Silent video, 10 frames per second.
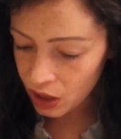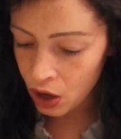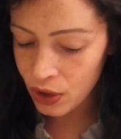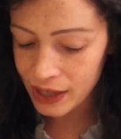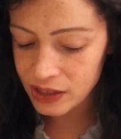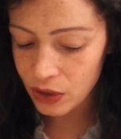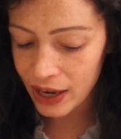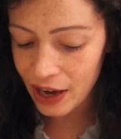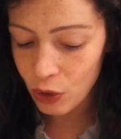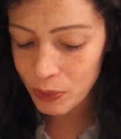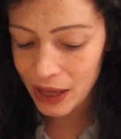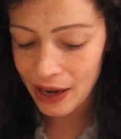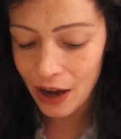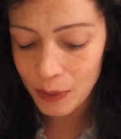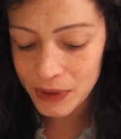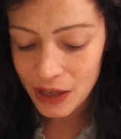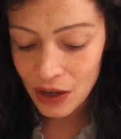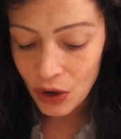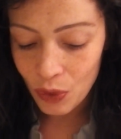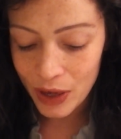Okay, so I hope that helped
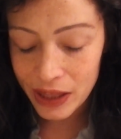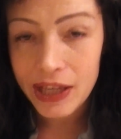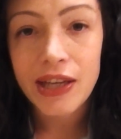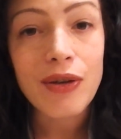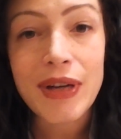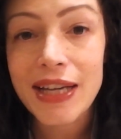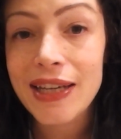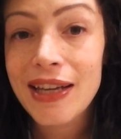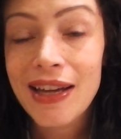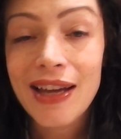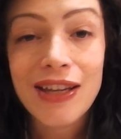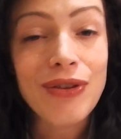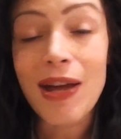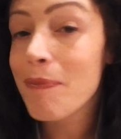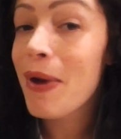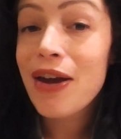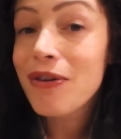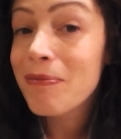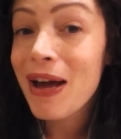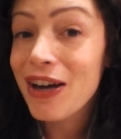with cueing. You get better
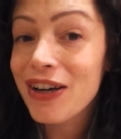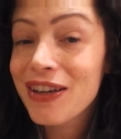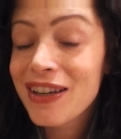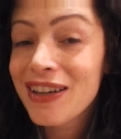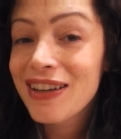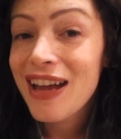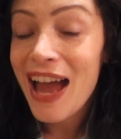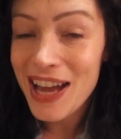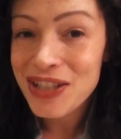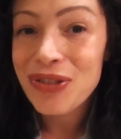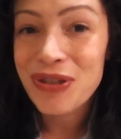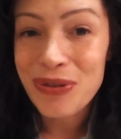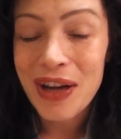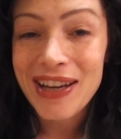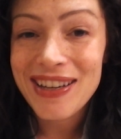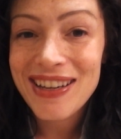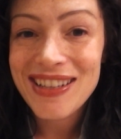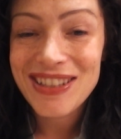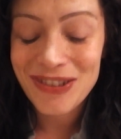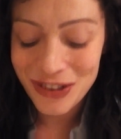and better as you do it.
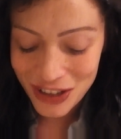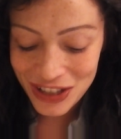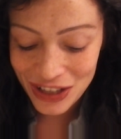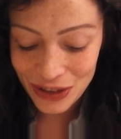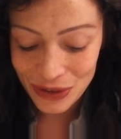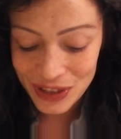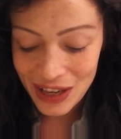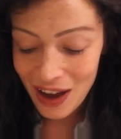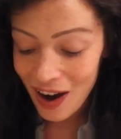So good news.